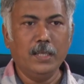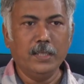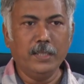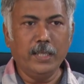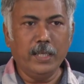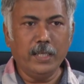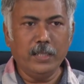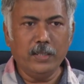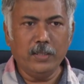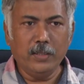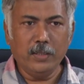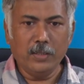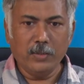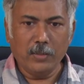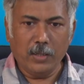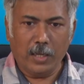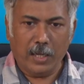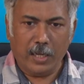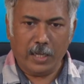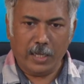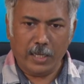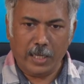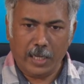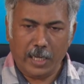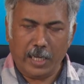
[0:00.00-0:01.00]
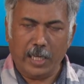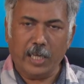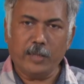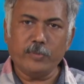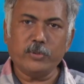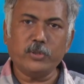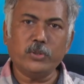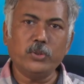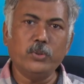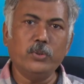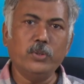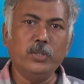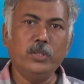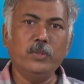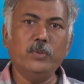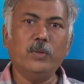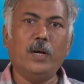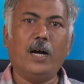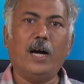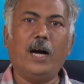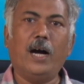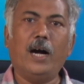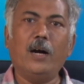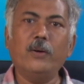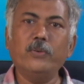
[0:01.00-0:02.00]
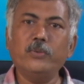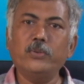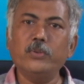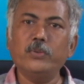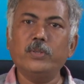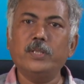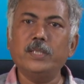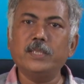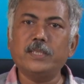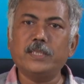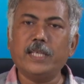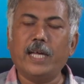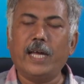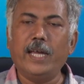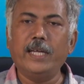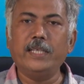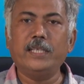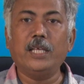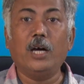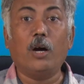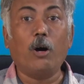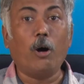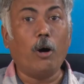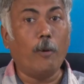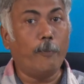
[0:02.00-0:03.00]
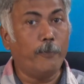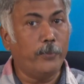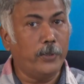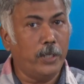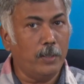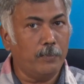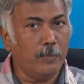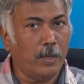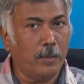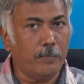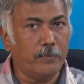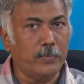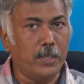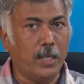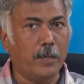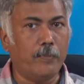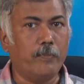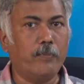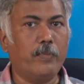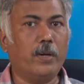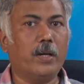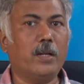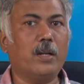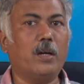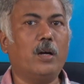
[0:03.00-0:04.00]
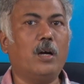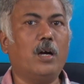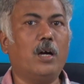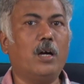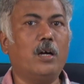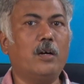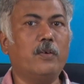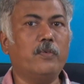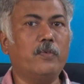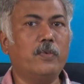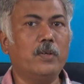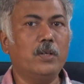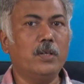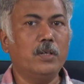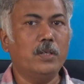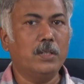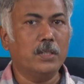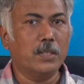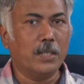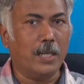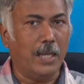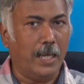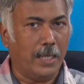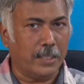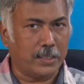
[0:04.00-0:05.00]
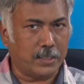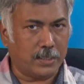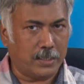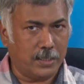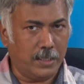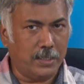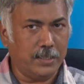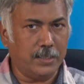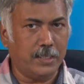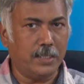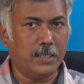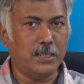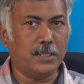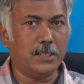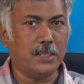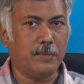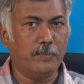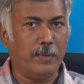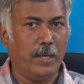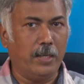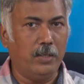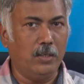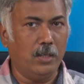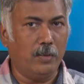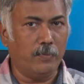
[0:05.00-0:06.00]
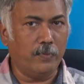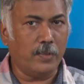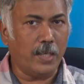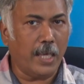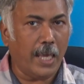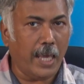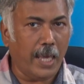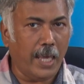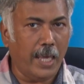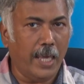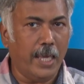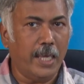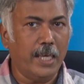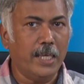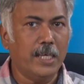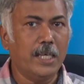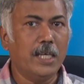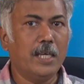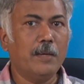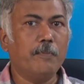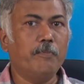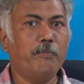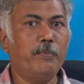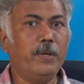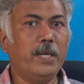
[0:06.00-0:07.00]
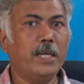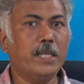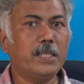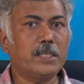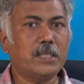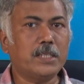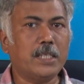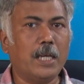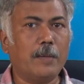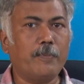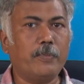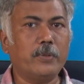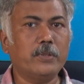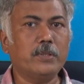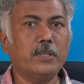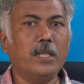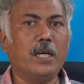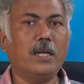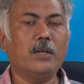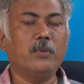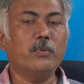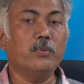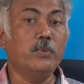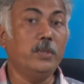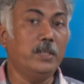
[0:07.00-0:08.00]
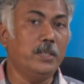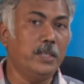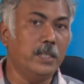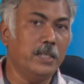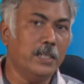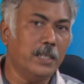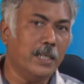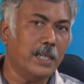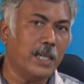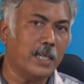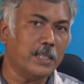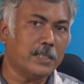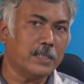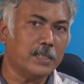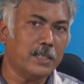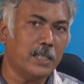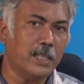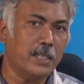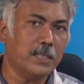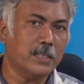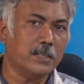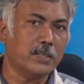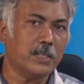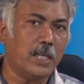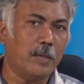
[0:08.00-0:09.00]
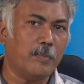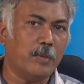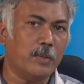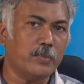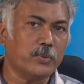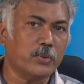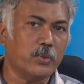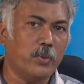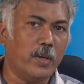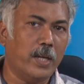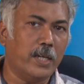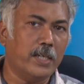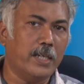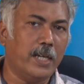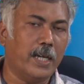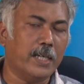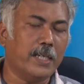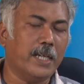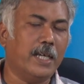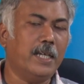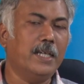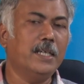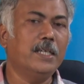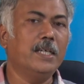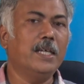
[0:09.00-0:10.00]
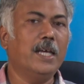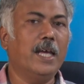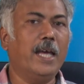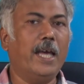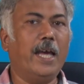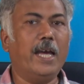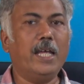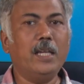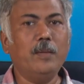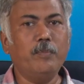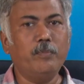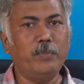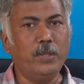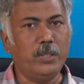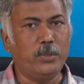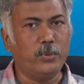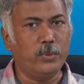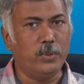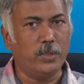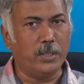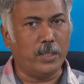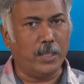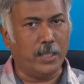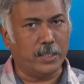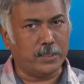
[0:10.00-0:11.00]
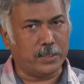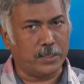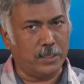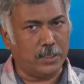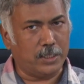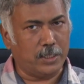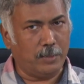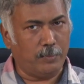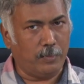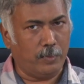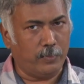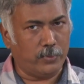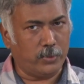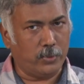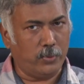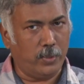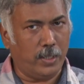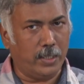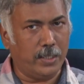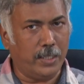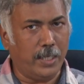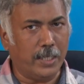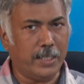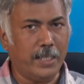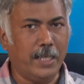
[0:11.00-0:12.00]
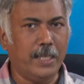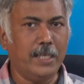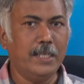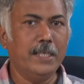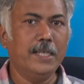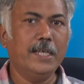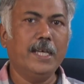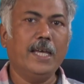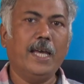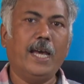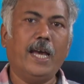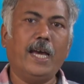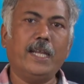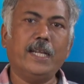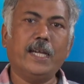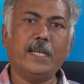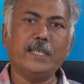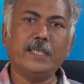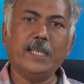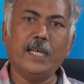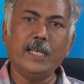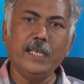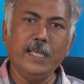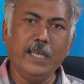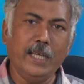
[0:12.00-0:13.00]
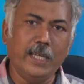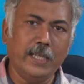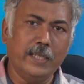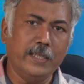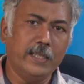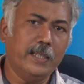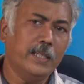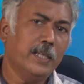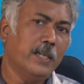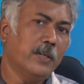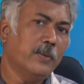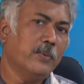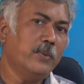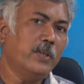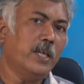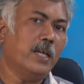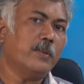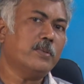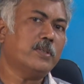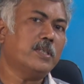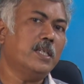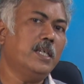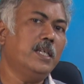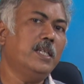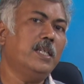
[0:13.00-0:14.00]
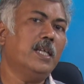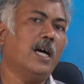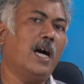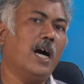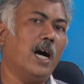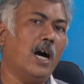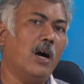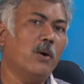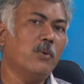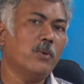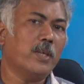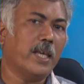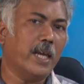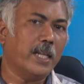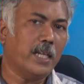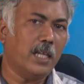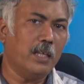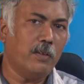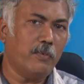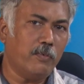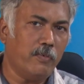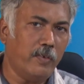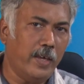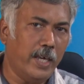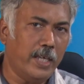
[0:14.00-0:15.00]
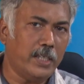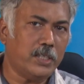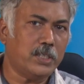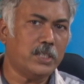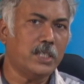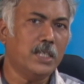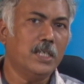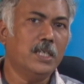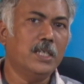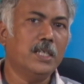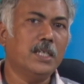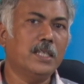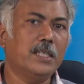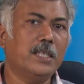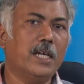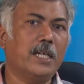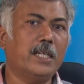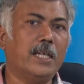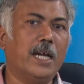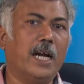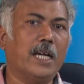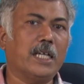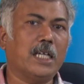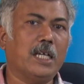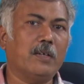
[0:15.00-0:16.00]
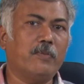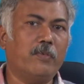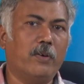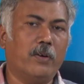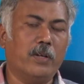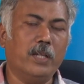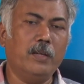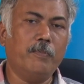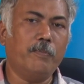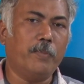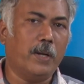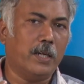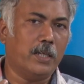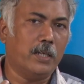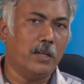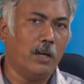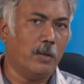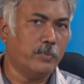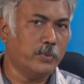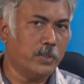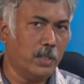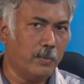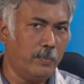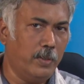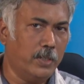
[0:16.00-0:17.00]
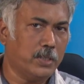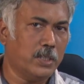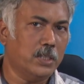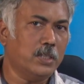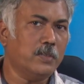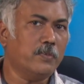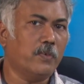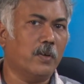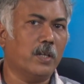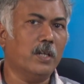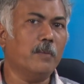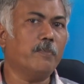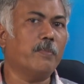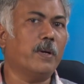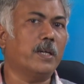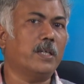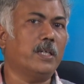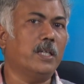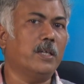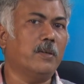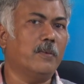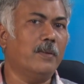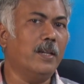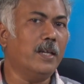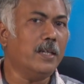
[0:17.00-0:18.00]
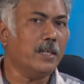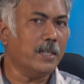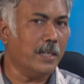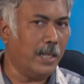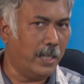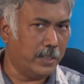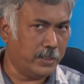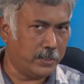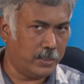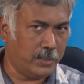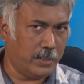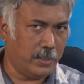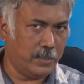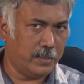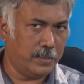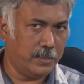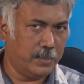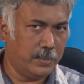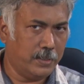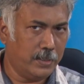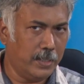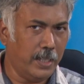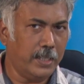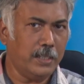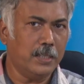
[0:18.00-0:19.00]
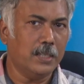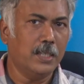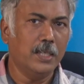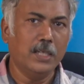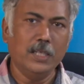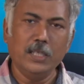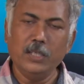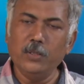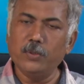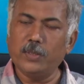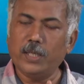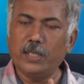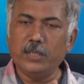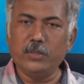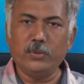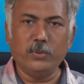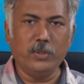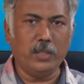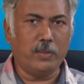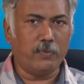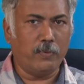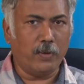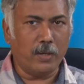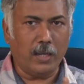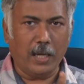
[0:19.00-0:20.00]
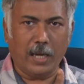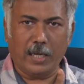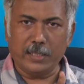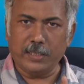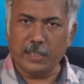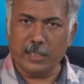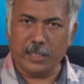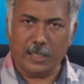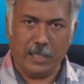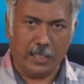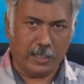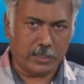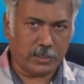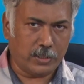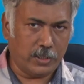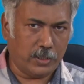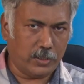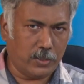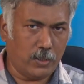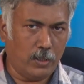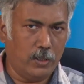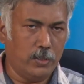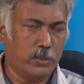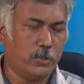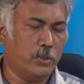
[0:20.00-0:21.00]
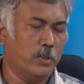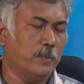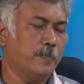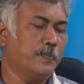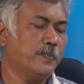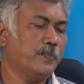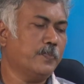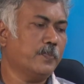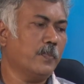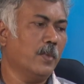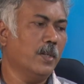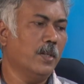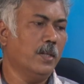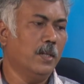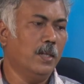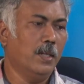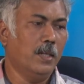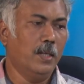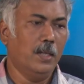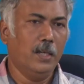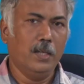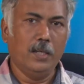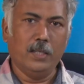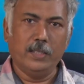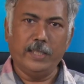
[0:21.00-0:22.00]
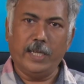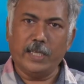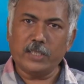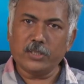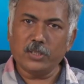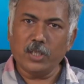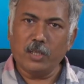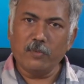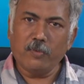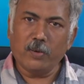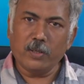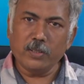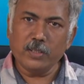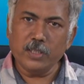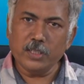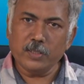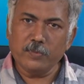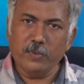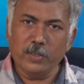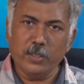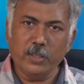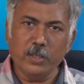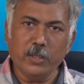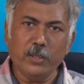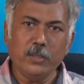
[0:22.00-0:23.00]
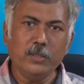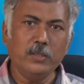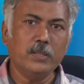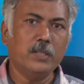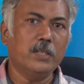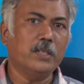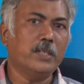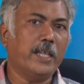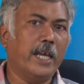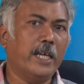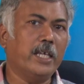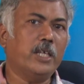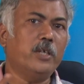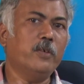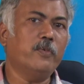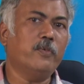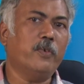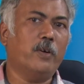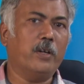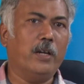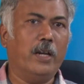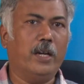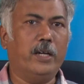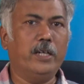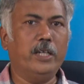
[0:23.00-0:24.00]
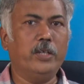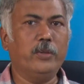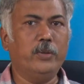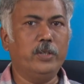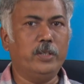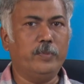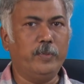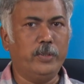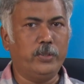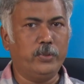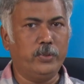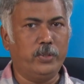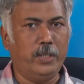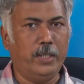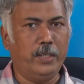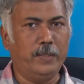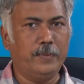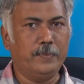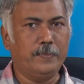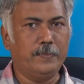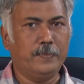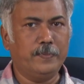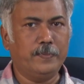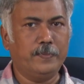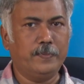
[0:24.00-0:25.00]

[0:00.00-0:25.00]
Then I, I have shown you how to decide the optimum number of clusters that is value of k based upon the within cluster sum of square data and between cluster sum of square data and at the end we have seen how can I fetch the data for a part observations for a particular clusters right. You can do it for other clusters also. That is all for this video. Thank you for learning with me today.